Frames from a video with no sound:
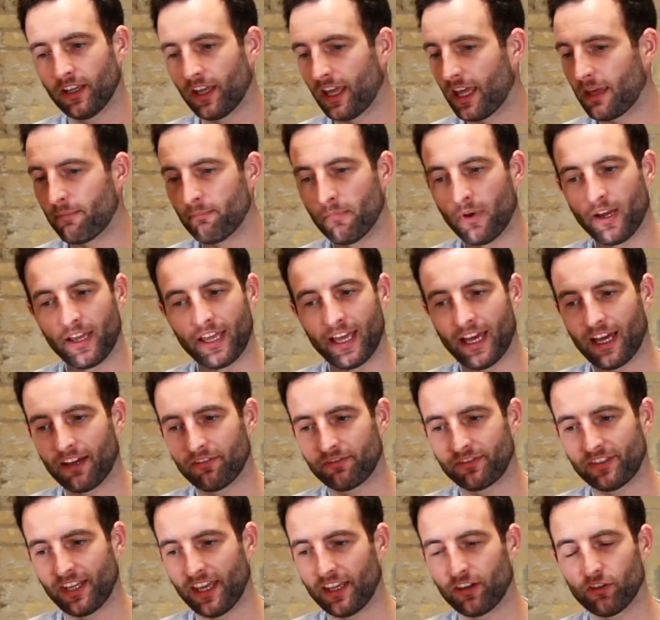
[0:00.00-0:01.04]
it might
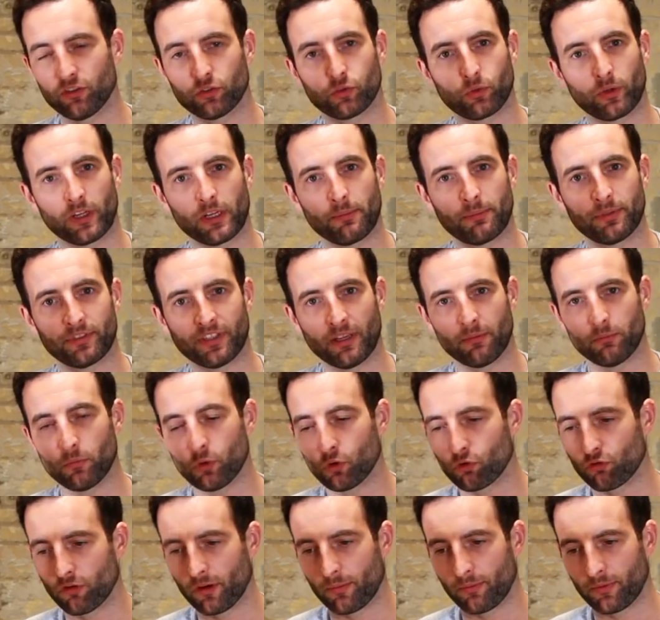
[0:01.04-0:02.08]
have 10 or 20%
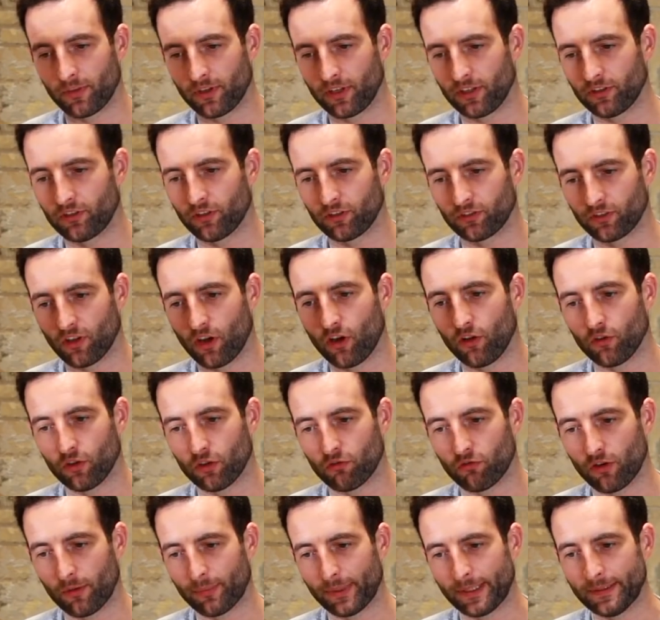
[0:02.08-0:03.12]
more grip than it does on the
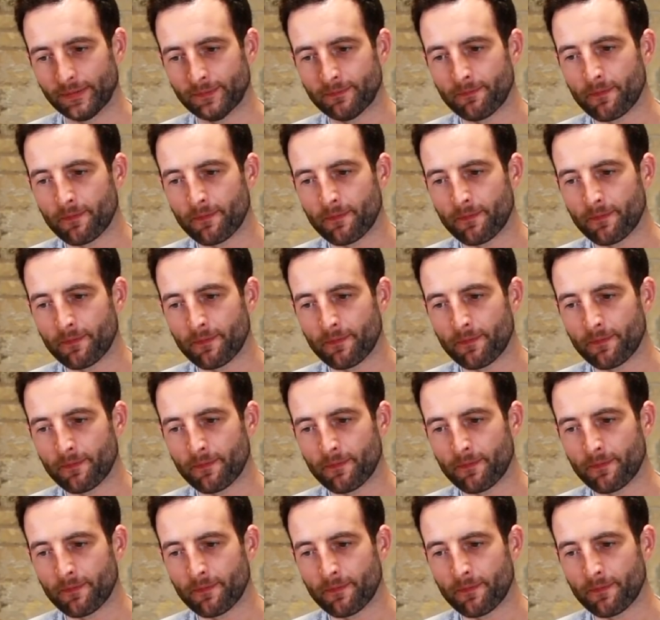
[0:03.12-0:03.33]
rubber.